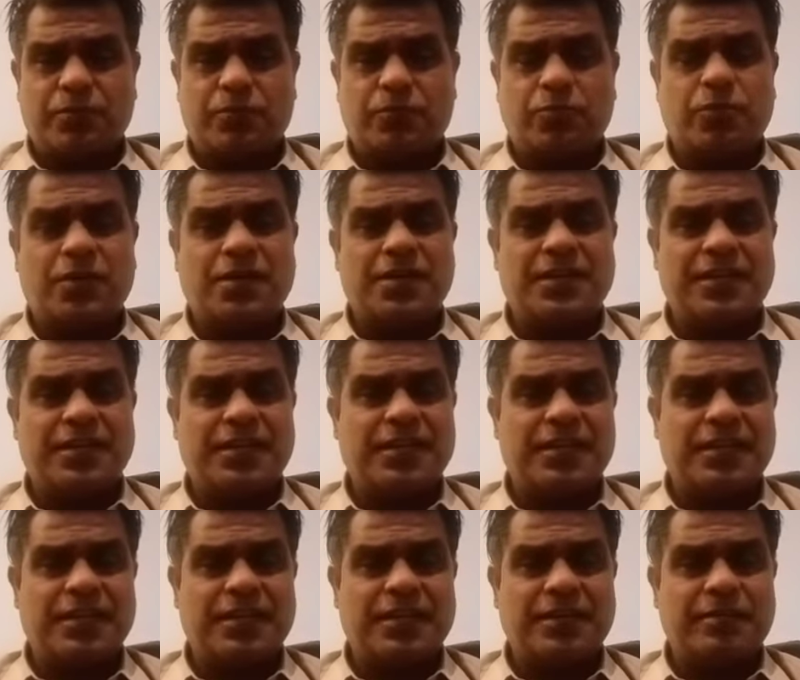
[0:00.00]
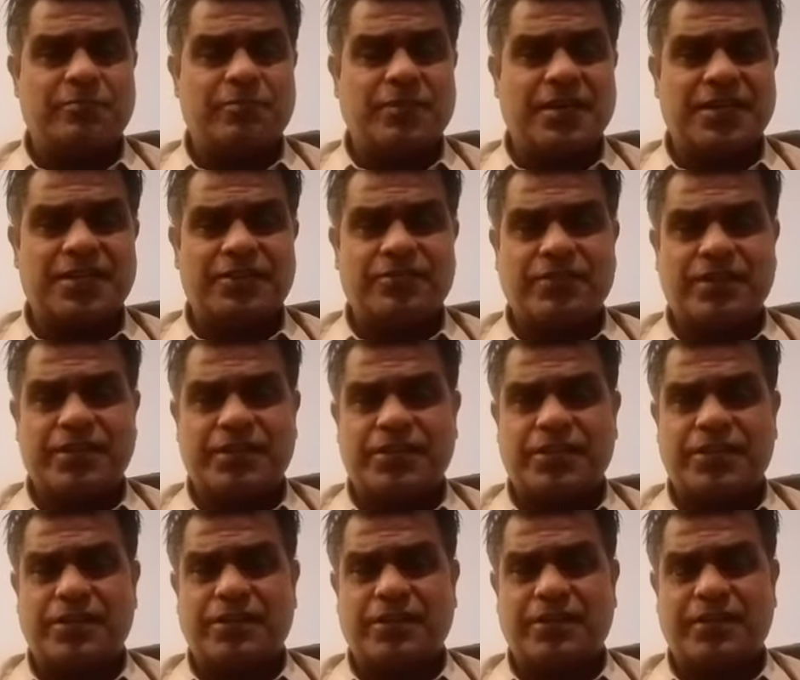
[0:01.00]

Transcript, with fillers: were in a migration